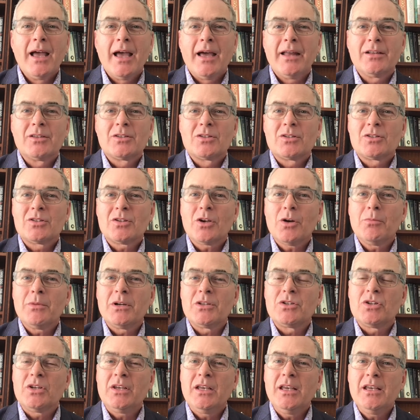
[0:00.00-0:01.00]
and it's so
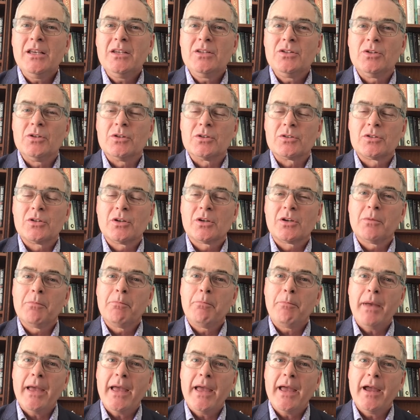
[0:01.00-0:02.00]
much easier to
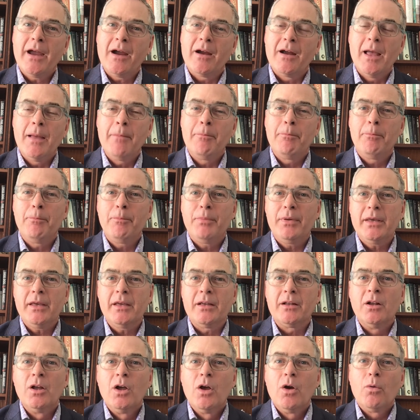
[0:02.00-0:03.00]
compare and
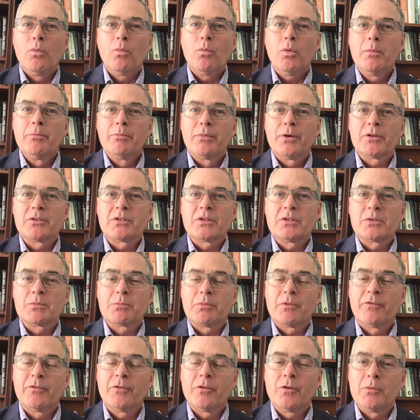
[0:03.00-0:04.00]
pit one person's
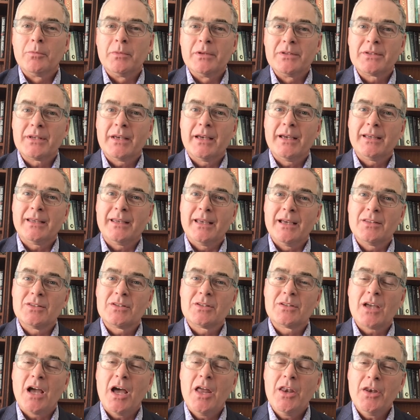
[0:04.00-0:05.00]
performance
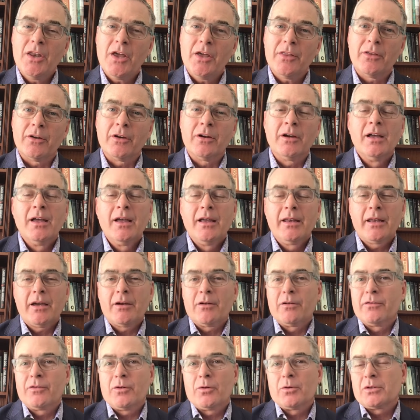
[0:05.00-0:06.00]
against another.
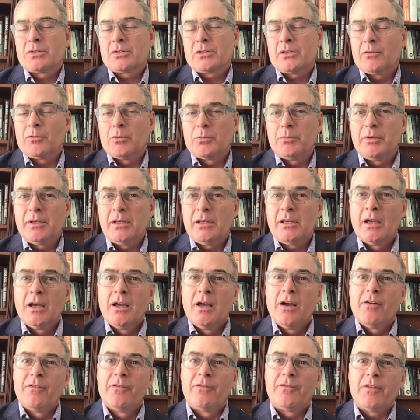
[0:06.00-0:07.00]
Now, of course, there will be
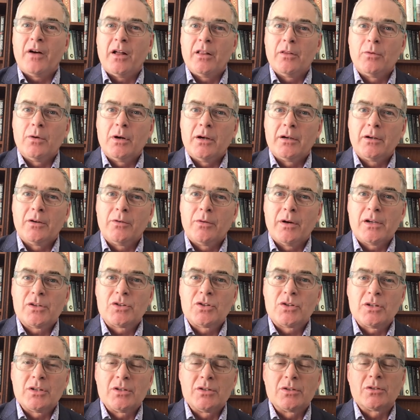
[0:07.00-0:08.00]
follow-on
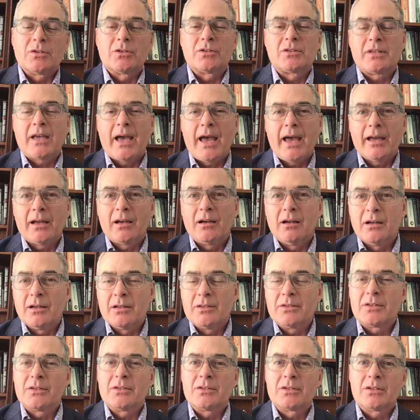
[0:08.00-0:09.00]
questions or
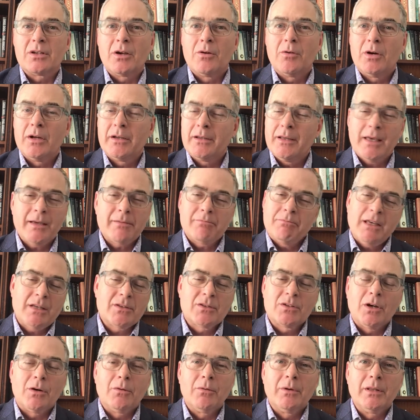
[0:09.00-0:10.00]
tag-ons and so on.
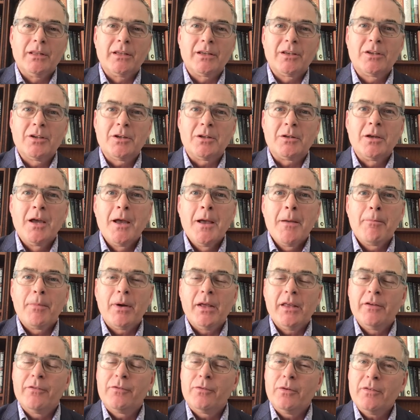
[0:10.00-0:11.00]
That's all well and good.
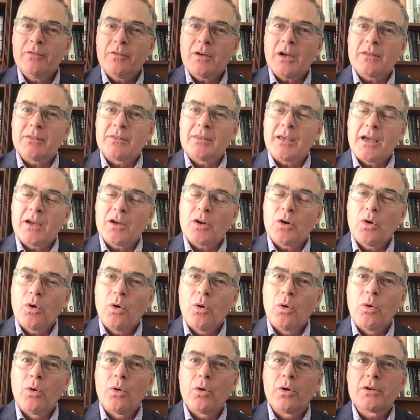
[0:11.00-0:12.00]
But if we've got that
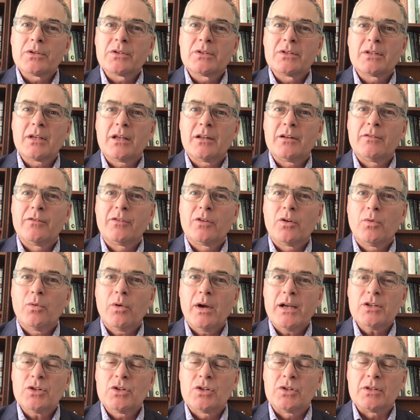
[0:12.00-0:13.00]
core set of
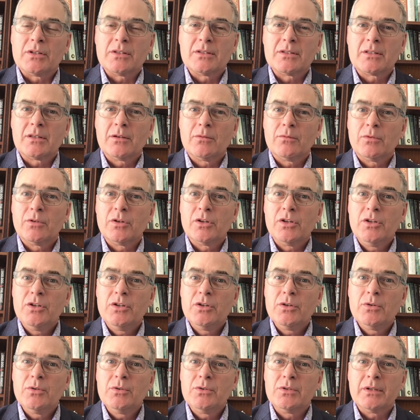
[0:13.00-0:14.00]
questions that we're
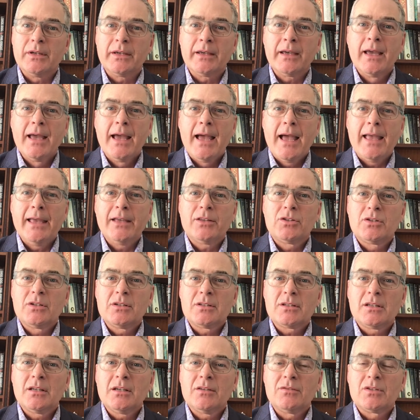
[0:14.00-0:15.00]
using, it
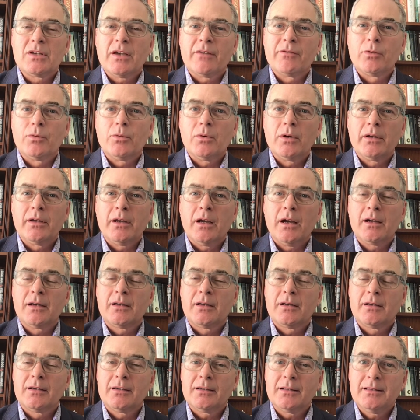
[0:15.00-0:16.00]
just gives everyone a
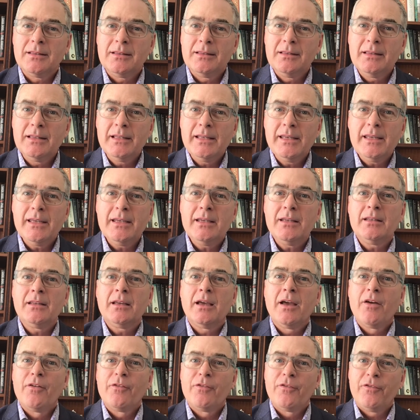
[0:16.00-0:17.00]
clean,
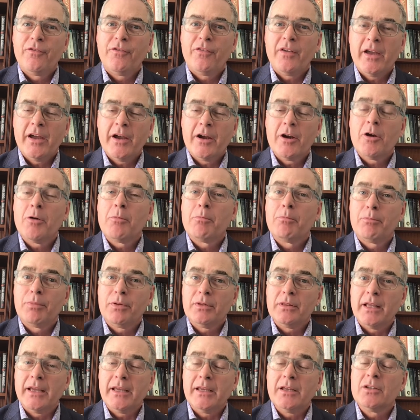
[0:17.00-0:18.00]
fair
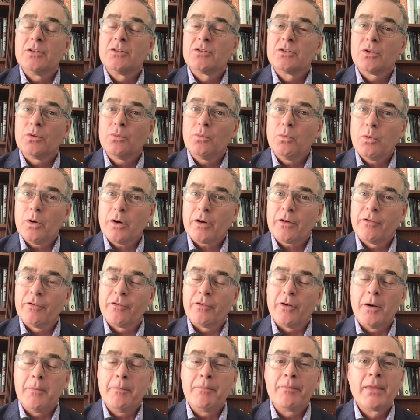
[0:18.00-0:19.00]
plate to work
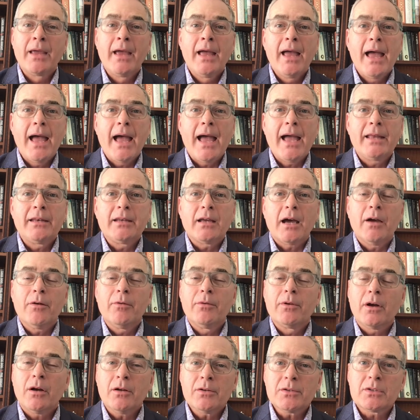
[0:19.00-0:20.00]
from. And I
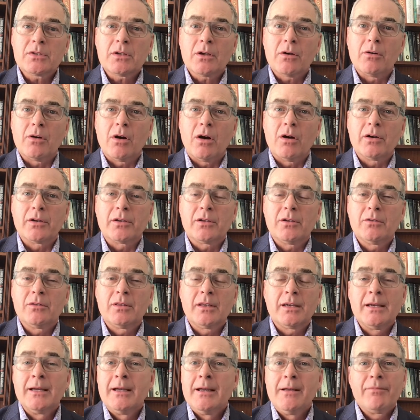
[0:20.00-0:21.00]
would also argue
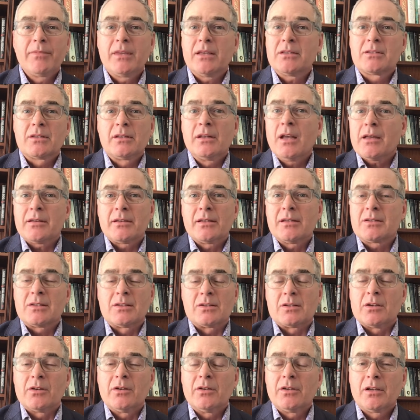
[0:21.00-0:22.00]
that it's not
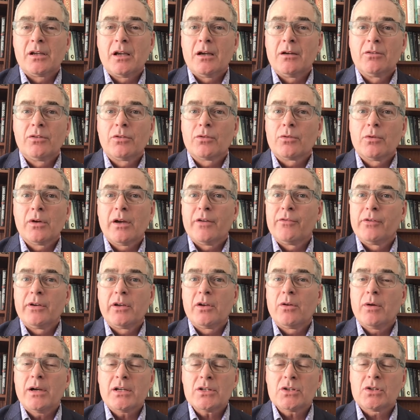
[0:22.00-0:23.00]
necessary to go through every
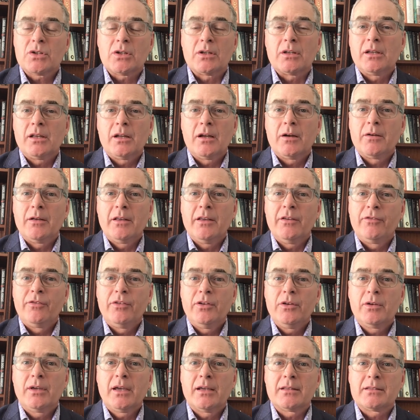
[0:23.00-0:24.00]
question. If
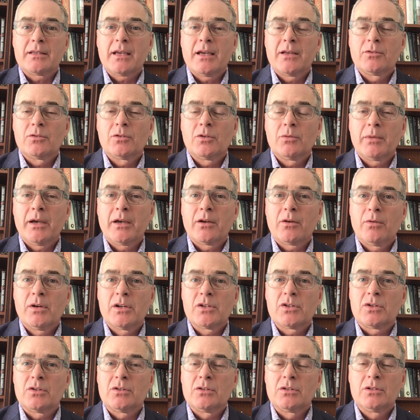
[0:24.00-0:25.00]
you get down to about
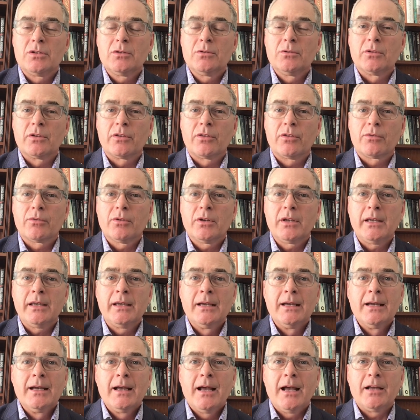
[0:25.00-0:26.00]
question 2 or 3
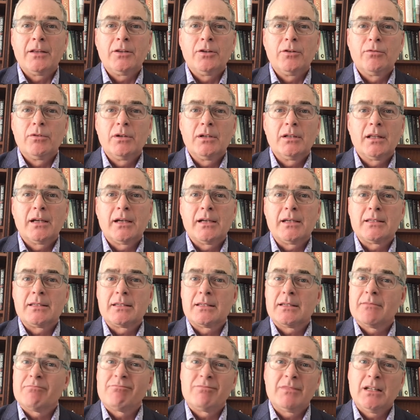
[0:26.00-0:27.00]
and you realize
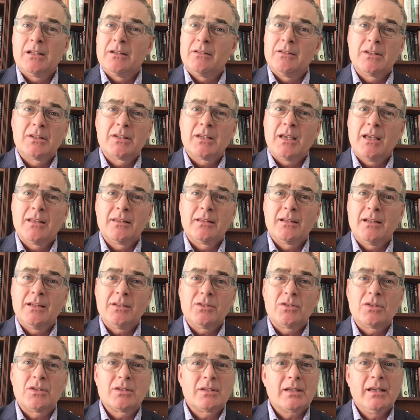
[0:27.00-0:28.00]
that this
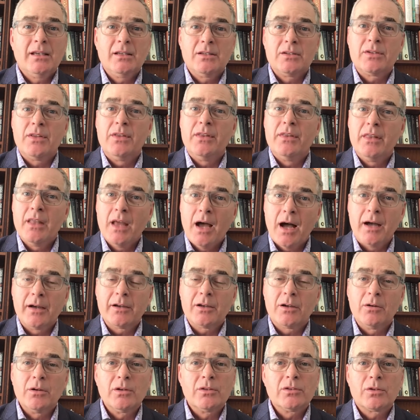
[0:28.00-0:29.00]
candidate just is not
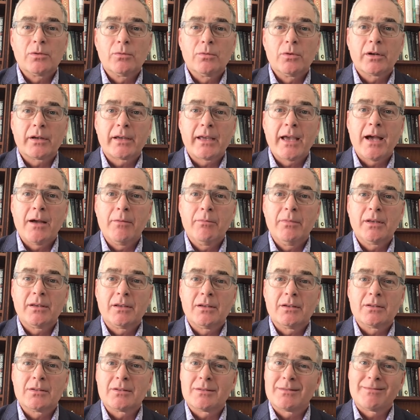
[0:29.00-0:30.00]
going to work out
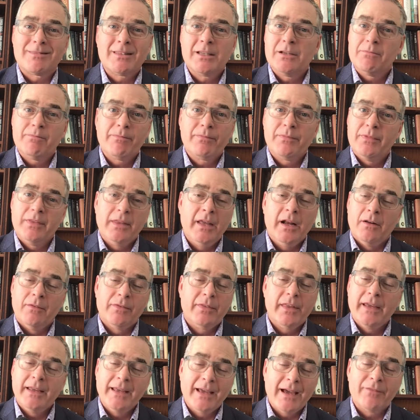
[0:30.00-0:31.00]
because
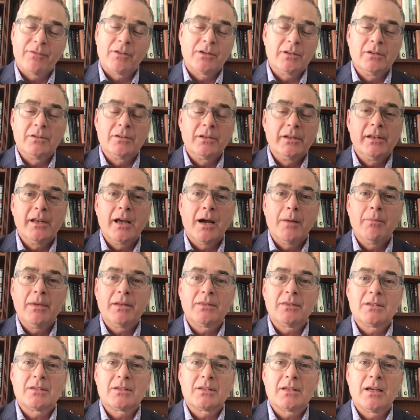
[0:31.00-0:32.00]
they have clearly not
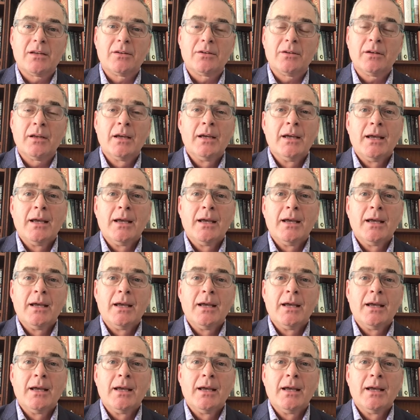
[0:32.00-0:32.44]
met the standard,